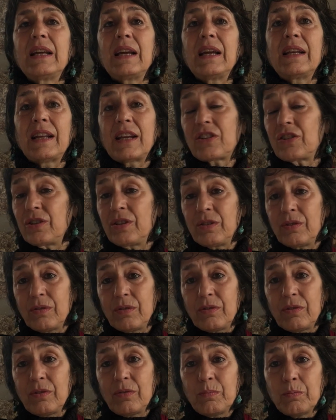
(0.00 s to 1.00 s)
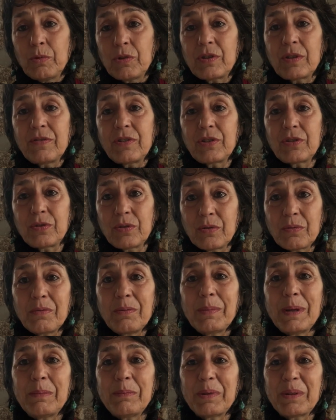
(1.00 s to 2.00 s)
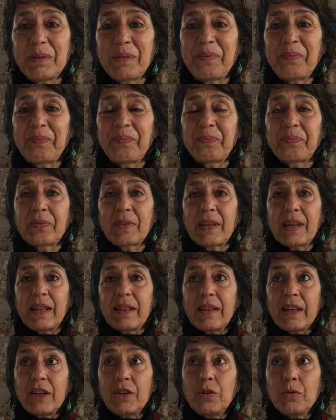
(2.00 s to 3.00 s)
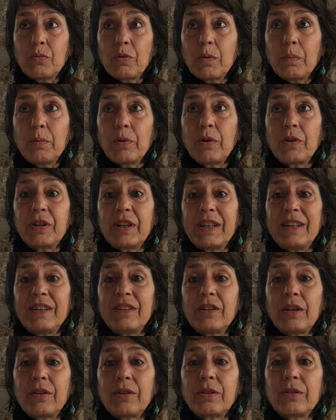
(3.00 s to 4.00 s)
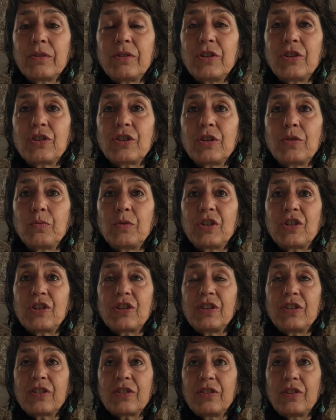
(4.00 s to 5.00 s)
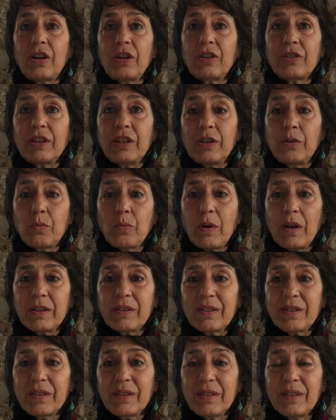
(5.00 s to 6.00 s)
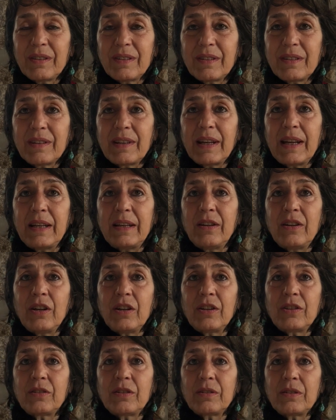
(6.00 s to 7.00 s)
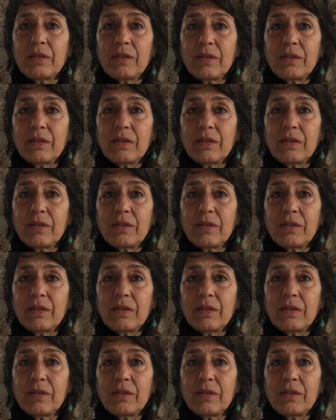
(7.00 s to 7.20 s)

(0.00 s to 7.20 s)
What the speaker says: And actually, most of us don't remember. And then you were born in another condition, which is not in water and not